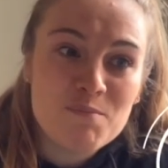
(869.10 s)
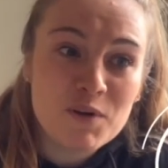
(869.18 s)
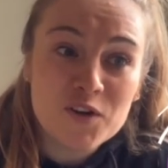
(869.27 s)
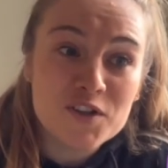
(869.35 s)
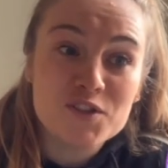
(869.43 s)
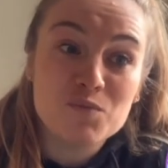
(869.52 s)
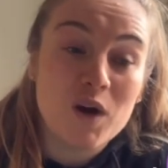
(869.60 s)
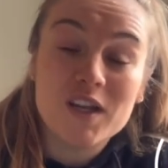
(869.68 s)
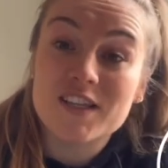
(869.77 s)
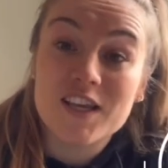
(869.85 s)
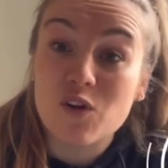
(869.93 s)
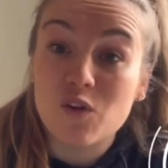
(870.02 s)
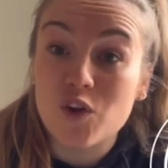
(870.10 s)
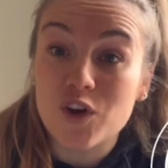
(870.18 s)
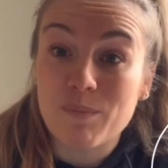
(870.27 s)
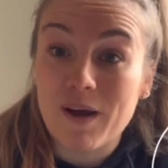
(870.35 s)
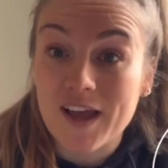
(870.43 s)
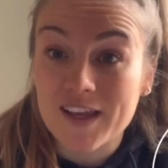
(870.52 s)
because one day you'll
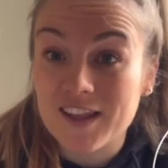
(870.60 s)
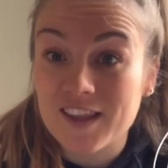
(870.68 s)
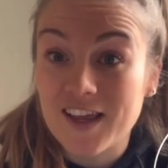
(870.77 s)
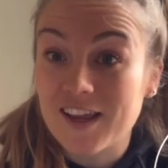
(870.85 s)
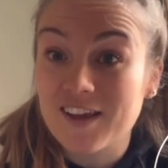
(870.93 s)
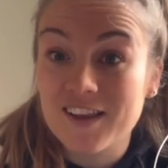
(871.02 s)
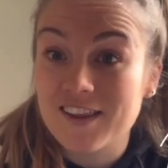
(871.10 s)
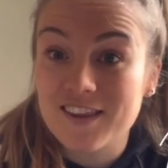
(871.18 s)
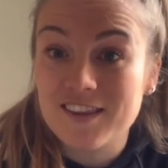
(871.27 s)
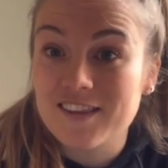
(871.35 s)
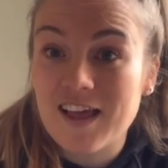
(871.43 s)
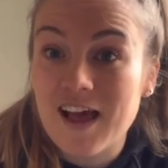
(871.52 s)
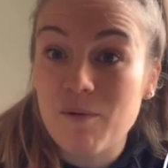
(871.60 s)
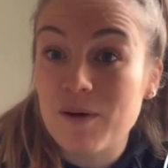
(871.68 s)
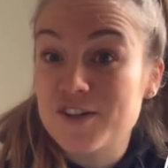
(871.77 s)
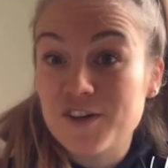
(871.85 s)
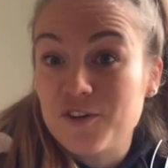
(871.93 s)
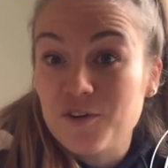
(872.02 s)
look back and think I
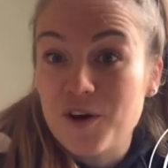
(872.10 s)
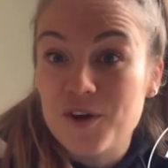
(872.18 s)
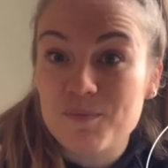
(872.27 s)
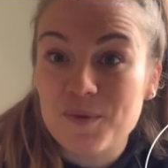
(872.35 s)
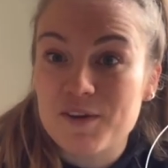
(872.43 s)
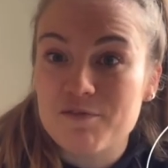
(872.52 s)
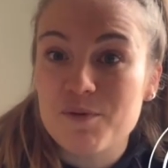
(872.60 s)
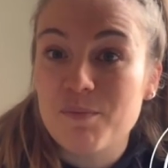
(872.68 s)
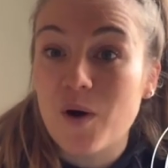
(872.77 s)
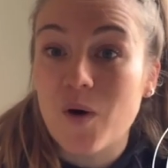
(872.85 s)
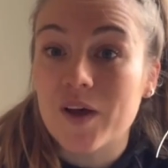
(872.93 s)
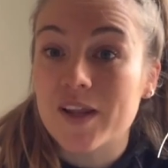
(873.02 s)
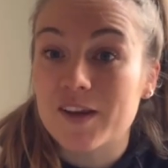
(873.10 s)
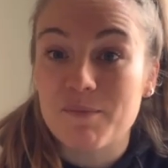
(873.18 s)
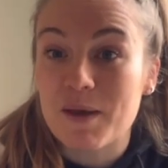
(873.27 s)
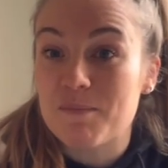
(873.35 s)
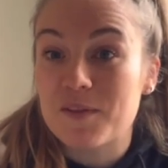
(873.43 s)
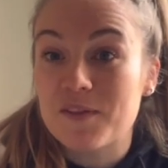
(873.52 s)
wish I could go out and play football and you
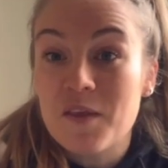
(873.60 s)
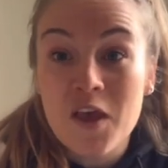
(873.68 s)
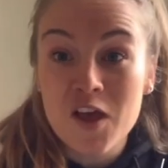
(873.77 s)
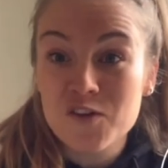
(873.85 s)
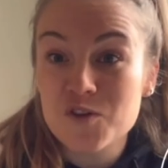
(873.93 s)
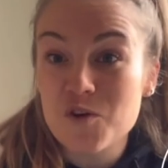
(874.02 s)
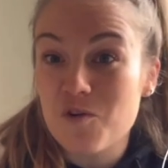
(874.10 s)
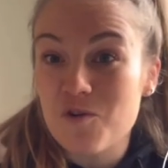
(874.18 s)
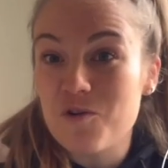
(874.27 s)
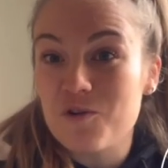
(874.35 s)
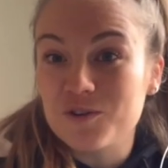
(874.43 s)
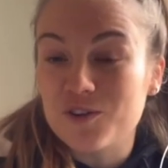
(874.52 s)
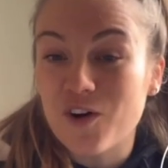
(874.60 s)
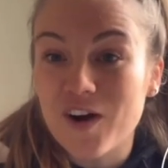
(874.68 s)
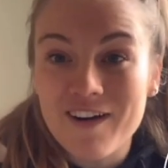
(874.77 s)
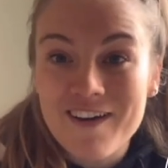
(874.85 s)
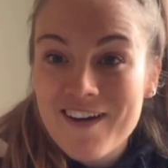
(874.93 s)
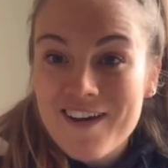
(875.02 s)
might be too old
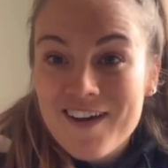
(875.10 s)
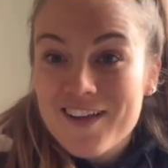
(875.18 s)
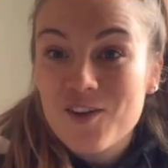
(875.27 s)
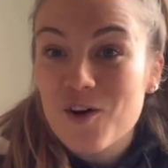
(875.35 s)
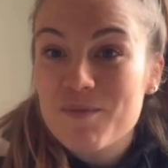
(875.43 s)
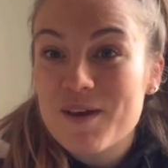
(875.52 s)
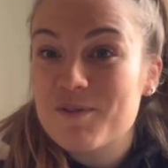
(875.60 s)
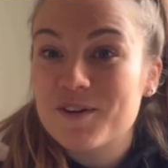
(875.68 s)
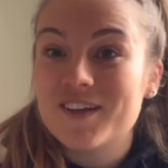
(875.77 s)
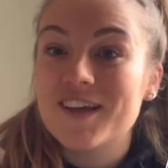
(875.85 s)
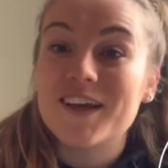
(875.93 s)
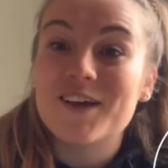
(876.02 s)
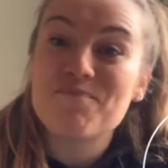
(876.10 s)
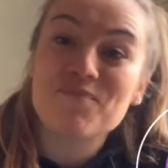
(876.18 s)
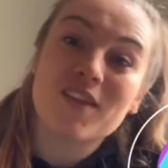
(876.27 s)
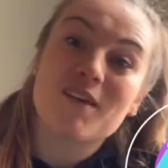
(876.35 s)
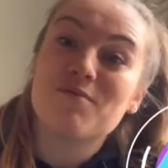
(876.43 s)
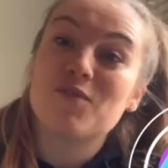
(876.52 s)
or not be able to
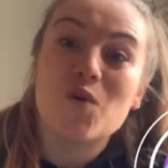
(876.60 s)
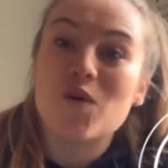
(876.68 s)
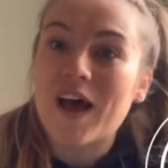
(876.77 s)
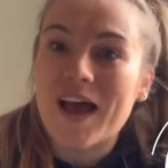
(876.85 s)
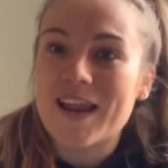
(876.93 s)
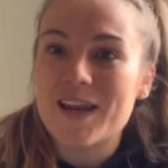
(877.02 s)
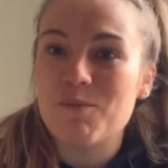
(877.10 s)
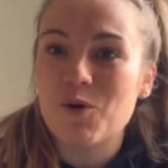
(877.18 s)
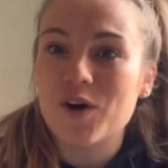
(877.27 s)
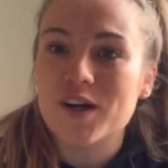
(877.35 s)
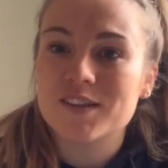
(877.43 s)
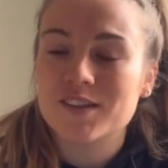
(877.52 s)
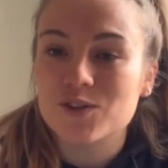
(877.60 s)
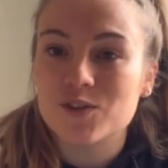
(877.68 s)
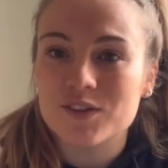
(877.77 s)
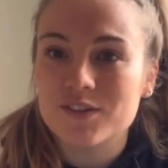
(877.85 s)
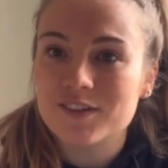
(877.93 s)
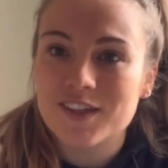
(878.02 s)
do that anymore.
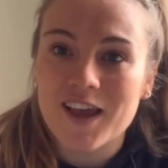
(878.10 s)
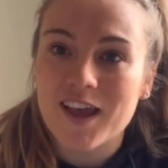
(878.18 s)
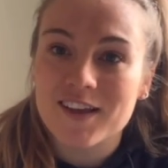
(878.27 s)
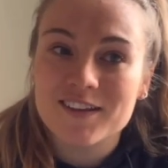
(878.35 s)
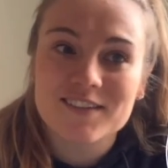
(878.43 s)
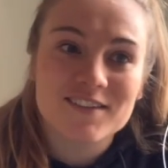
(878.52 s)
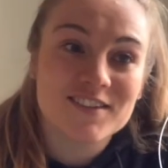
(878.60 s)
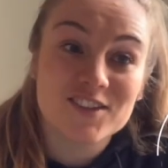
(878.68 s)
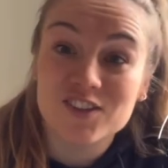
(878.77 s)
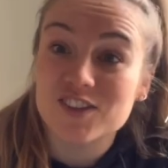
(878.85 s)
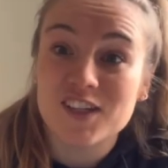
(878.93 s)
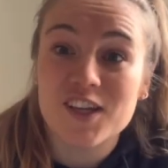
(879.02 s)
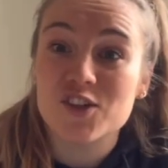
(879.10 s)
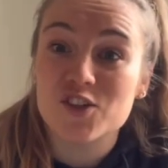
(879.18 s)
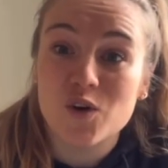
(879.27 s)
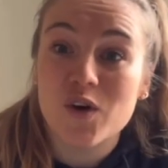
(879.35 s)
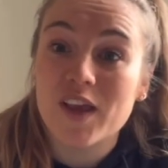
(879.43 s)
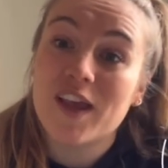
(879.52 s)
So, yeah, just
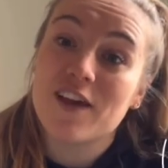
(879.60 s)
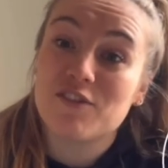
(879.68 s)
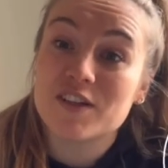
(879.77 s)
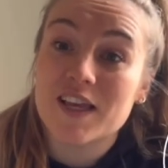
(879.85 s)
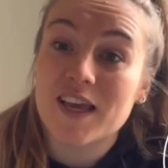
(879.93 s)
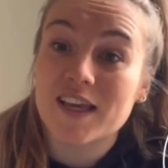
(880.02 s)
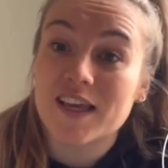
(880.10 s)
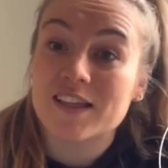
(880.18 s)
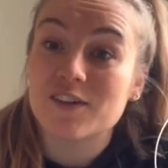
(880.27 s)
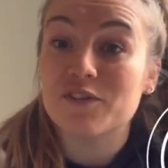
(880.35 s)
enjoy every second